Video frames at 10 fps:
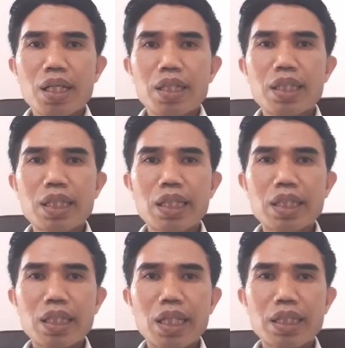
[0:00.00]
This
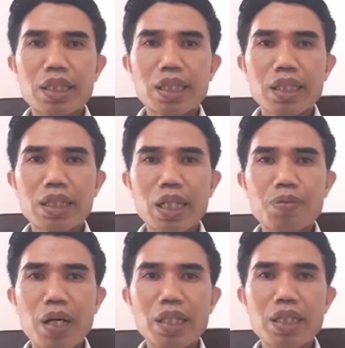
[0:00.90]
research has 3
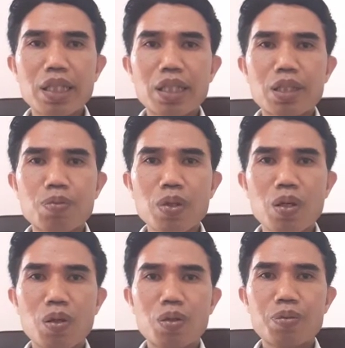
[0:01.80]
findings as
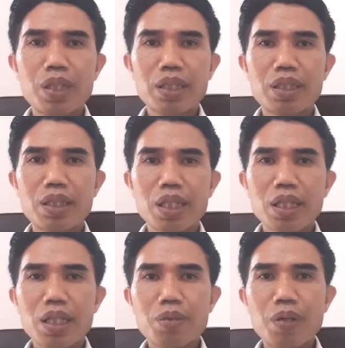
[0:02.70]
follows. First,
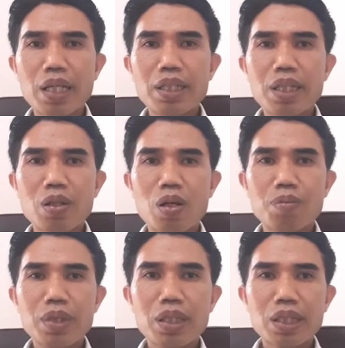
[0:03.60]
the finding
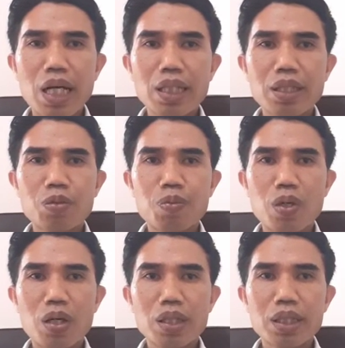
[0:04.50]
of this study
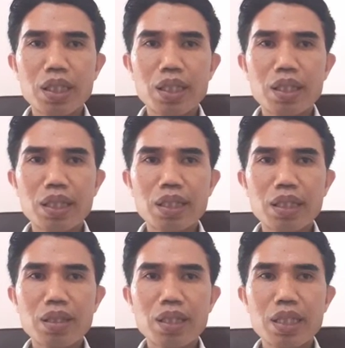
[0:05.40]
support the
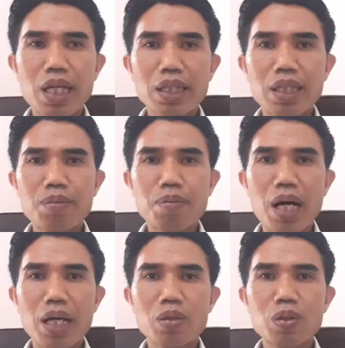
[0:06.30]
research conducted
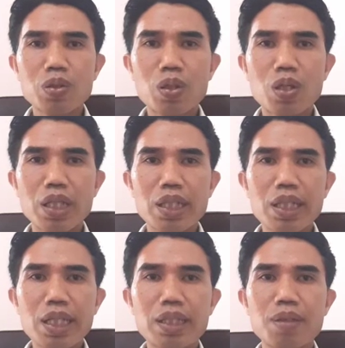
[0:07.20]
by Kuncoro and
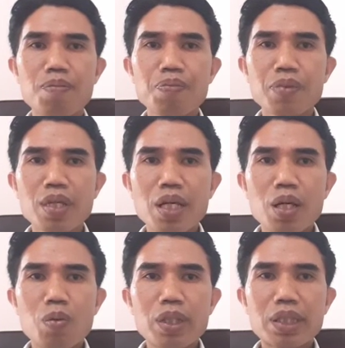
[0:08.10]
Idris,
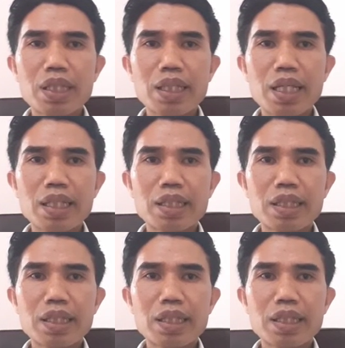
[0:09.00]
which state that